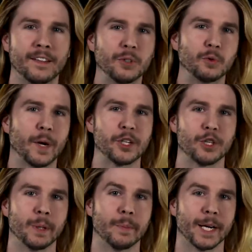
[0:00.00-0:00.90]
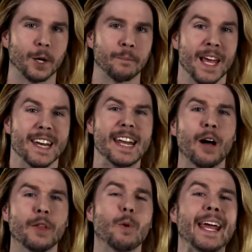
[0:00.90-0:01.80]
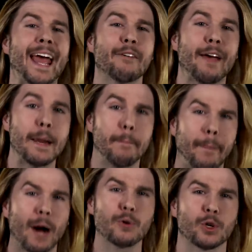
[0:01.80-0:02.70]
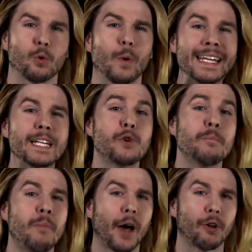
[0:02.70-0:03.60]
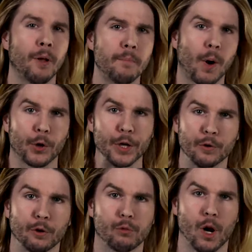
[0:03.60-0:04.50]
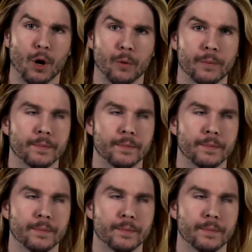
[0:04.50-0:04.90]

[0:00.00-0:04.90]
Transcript: Those wings should be bigger. Now that we have a Bowser, we need to model Mario's throw.